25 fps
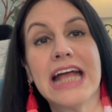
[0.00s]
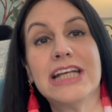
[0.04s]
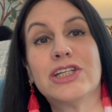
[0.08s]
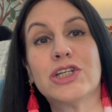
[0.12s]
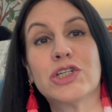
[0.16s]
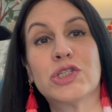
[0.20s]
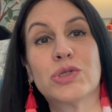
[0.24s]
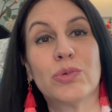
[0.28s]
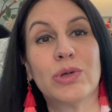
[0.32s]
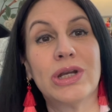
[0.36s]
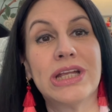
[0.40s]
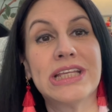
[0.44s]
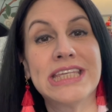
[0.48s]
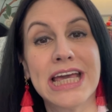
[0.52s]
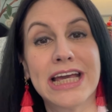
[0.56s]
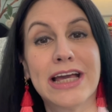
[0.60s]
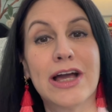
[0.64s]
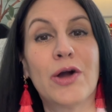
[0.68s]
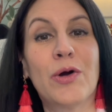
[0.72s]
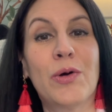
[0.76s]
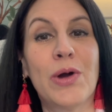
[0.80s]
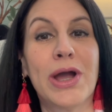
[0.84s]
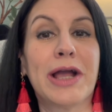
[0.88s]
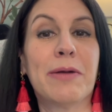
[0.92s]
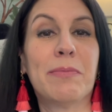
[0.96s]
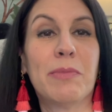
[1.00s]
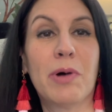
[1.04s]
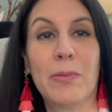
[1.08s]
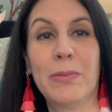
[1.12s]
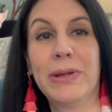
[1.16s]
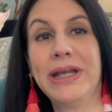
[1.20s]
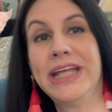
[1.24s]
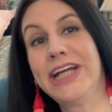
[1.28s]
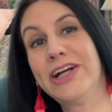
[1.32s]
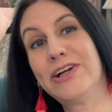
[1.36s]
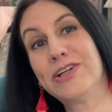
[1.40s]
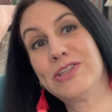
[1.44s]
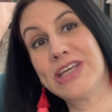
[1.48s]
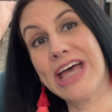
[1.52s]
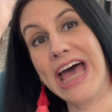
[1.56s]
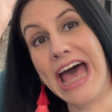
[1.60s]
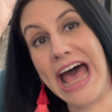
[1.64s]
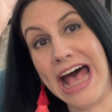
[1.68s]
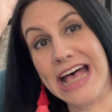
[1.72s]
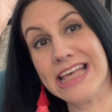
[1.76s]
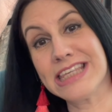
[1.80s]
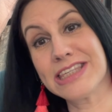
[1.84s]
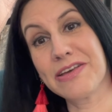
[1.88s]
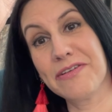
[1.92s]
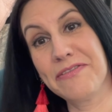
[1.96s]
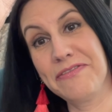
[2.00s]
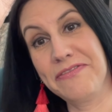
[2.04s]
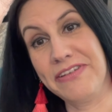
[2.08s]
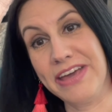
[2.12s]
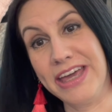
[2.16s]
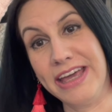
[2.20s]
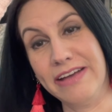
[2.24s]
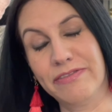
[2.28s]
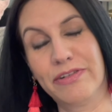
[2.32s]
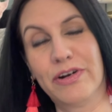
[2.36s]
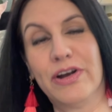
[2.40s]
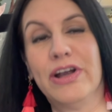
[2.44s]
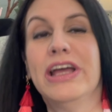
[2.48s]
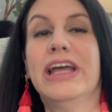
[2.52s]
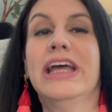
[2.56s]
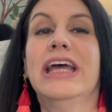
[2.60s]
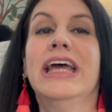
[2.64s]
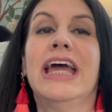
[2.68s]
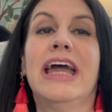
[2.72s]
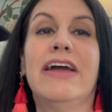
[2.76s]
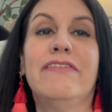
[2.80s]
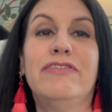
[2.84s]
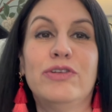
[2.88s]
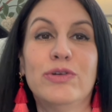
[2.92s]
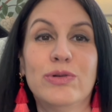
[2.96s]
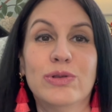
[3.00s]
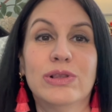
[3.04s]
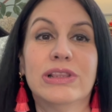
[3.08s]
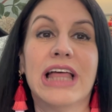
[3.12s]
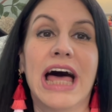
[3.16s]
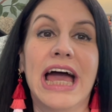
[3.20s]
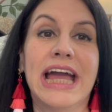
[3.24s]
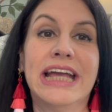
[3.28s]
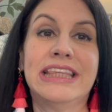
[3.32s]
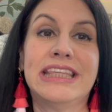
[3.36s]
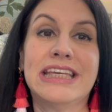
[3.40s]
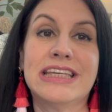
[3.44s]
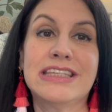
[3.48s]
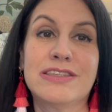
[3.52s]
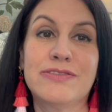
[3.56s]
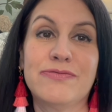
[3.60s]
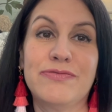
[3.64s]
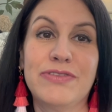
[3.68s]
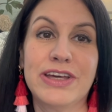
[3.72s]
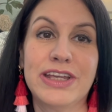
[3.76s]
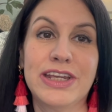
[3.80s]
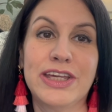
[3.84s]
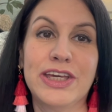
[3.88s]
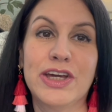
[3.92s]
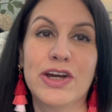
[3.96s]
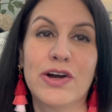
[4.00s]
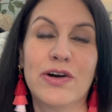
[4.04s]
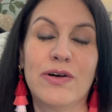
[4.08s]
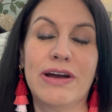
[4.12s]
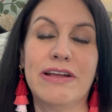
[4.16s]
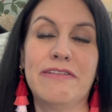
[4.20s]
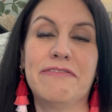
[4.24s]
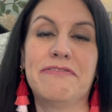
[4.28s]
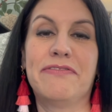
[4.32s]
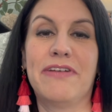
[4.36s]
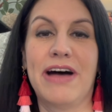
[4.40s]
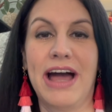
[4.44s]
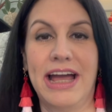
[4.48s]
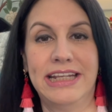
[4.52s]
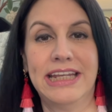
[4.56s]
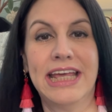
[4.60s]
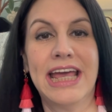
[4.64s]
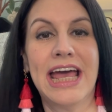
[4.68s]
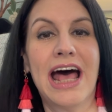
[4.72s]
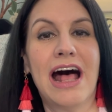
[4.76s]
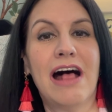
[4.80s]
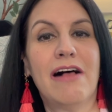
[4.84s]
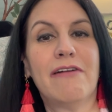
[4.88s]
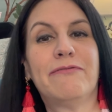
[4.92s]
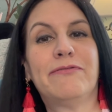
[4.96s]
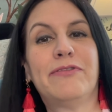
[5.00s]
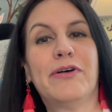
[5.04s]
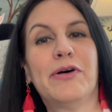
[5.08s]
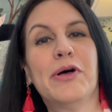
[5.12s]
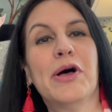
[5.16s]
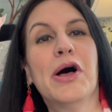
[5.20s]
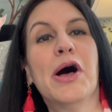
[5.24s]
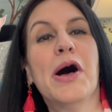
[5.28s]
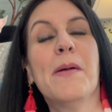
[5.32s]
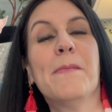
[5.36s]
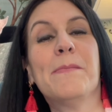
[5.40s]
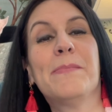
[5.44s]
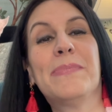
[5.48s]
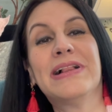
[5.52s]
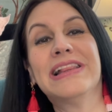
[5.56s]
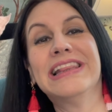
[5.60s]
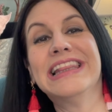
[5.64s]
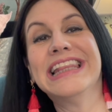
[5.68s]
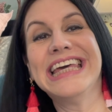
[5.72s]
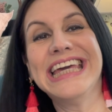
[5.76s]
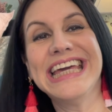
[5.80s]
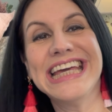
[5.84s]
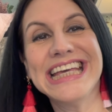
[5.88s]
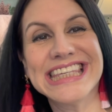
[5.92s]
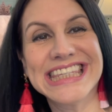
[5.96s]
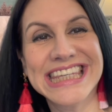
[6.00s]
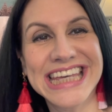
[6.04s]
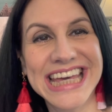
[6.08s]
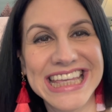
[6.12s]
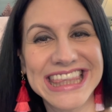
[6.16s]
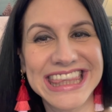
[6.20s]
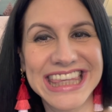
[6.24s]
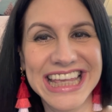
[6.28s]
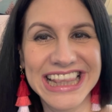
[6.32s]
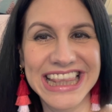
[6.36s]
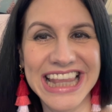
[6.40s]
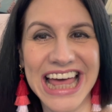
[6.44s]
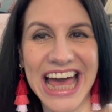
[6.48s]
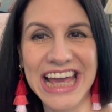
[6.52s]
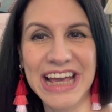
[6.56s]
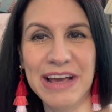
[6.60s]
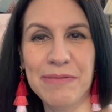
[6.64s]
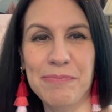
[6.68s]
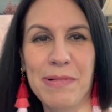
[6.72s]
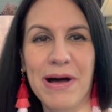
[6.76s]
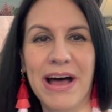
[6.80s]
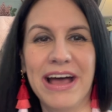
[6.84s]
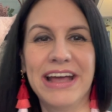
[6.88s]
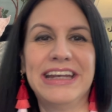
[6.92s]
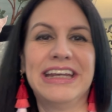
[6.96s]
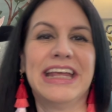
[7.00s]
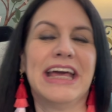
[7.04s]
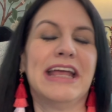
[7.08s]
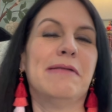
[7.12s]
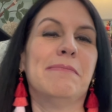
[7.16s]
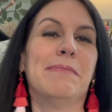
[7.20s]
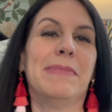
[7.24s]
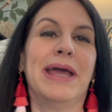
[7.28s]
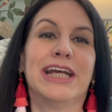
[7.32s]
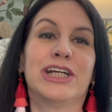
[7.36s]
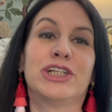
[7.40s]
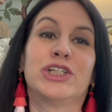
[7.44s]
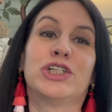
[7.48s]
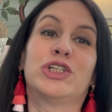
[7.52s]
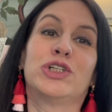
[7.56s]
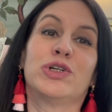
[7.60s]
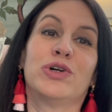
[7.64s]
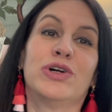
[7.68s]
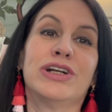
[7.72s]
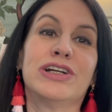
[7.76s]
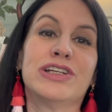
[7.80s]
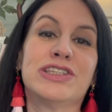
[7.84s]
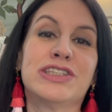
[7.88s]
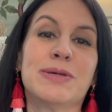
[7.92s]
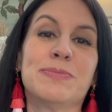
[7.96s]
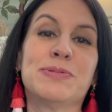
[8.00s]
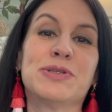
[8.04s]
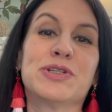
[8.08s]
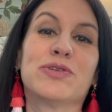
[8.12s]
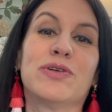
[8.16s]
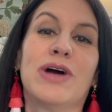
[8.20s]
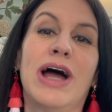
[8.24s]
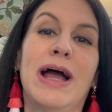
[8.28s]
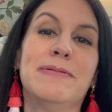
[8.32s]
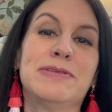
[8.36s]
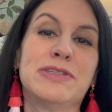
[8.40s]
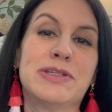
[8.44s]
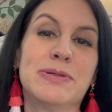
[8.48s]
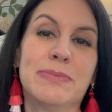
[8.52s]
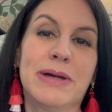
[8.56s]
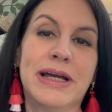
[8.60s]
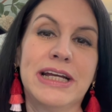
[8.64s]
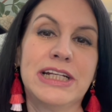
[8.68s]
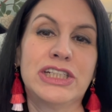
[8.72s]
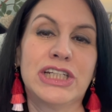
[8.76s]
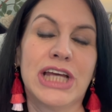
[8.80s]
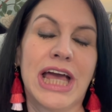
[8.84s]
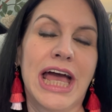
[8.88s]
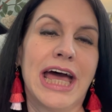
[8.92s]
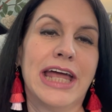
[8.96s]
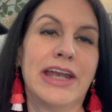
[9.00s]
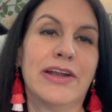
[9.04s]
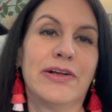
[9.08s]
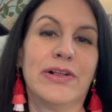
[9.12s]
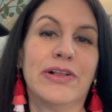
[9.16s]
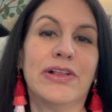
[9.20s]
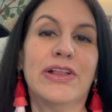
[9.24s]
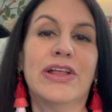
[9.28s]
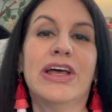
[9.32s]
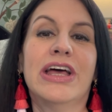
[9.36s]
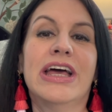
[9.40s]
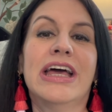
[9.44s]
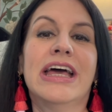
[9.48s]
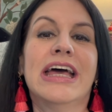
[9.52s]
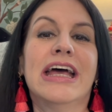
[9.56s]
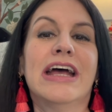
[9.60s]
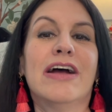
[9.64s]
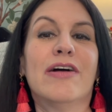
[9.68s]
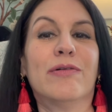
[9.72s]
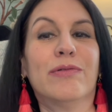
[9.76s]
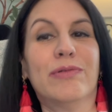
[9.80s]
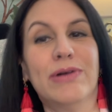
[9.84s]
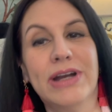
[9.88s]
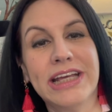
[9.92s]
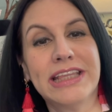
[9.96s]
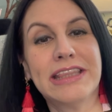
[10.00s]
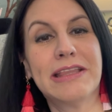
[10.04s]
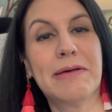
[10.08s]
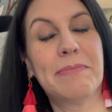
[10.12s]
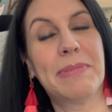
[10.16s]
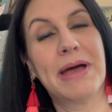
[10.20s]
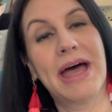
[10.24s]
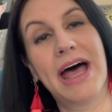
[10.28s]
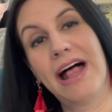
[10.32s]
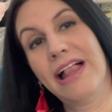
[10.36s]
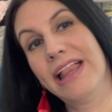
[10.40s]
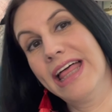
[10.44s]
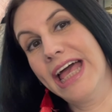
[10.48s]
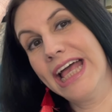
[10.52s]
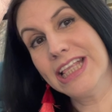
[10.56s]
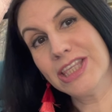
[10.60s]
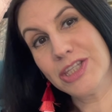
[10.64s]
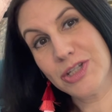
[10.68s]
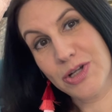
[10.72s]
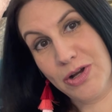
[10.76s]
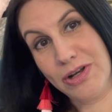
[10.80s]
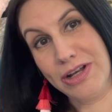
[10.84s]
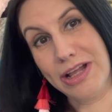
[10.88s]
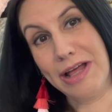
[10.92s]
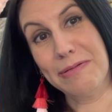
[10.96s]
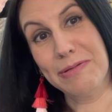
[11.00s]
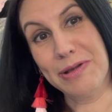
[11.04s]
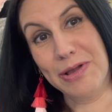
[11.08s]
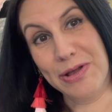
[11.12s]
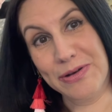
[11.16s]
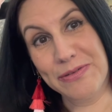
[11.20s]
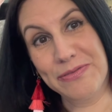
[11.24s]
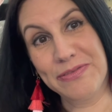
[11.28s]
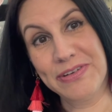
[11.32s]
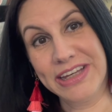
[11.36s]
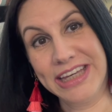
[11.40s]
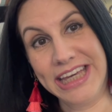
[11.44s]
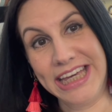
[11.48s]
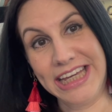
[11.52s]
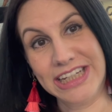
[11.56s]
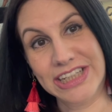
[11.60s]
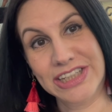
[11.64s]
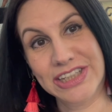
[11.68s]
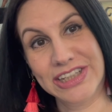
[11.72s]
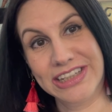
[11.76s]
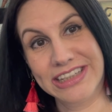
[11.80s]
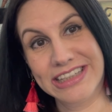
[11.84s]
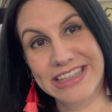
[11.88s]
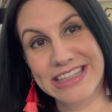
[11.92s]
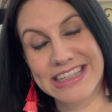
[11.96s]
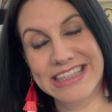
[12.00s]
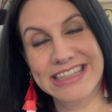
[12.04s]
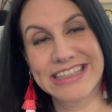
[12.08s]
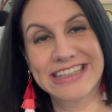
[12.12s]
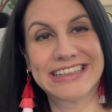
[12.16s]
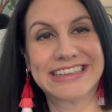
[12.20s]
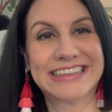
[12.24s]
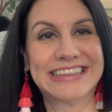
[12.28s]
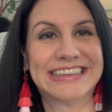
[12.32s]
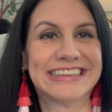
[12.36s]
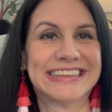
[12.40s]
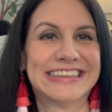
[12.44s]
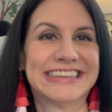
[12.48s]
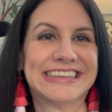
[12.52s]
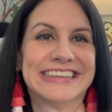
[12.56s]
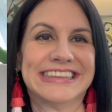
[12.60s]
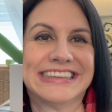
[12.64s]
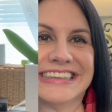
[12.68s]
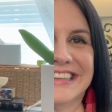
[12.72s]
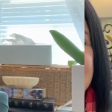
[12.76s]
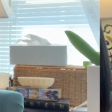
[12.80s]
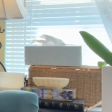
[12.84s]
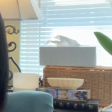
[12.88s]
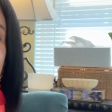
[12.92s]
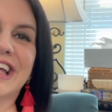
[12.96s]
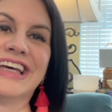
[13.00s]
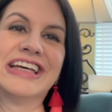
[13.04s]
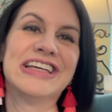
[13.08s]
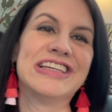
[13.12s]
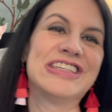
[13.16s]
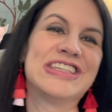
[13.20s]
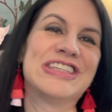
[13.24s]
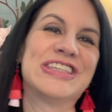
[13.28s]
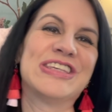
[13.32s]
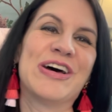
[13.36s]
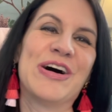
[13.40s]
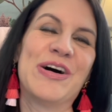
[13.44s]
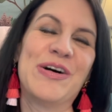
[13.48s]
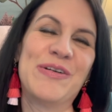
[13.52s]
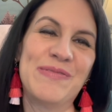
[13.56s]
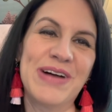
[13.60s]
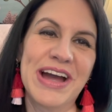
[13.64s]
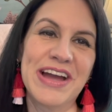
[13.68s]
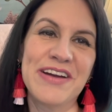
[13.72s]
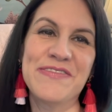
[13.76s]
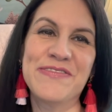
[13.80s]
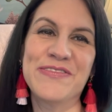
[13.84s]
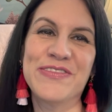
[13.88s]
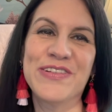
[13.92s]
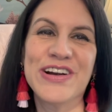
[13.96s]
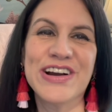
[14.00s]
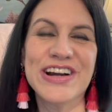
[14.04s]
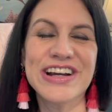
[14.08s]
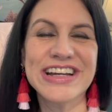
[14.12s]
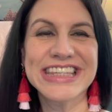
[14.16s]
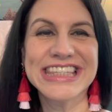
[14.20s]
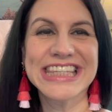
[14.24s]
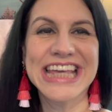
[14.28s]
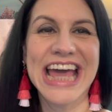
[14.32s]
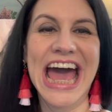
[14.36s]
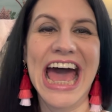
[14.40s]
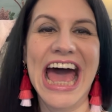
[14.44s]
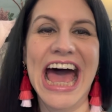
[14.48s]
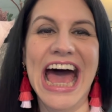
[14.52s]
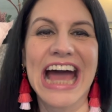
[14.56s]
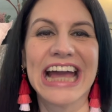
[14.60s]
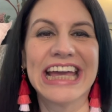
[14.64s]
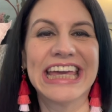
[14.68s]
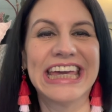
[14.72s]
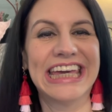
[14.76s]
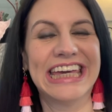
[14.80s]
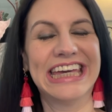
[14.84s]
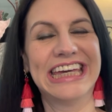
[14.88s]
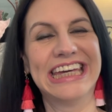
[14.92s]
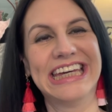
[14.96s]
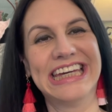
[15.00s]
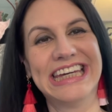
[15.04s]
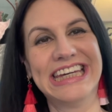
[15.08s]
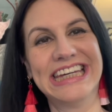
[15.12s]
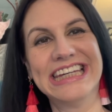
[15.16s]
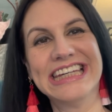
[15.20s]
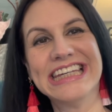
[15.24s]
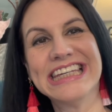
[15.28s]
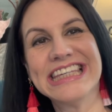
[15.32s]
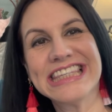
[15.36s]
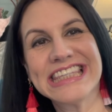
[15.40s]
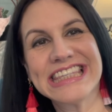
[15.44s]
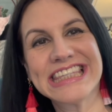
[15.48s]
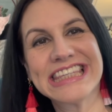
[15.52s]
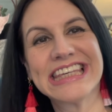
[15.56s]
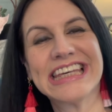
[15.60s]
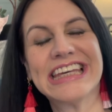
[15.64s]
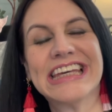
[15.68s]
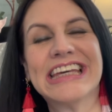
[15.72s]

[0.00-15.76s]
just want to take a quick moment here to ask a favor. If you like this video and find it helpful, please hit the like button and make sure to subscribe to my channel, ring the bell, and turn on notifications. So my first hack is